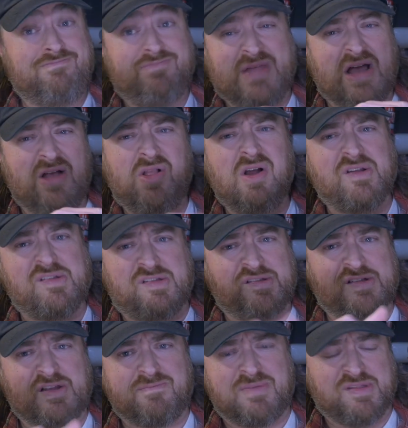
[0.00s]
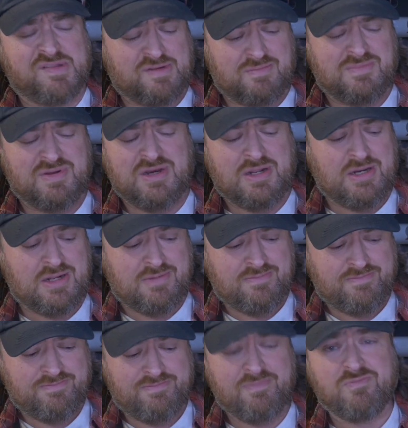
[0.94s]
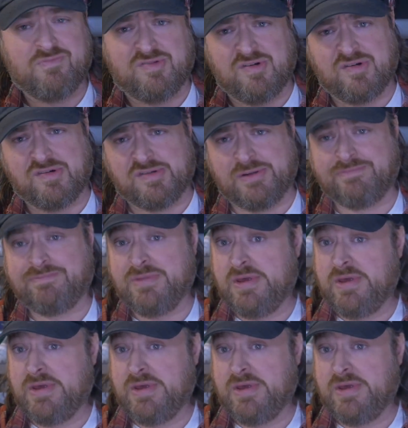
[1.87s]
How long has this stuff been sitting, Panini? Seriously.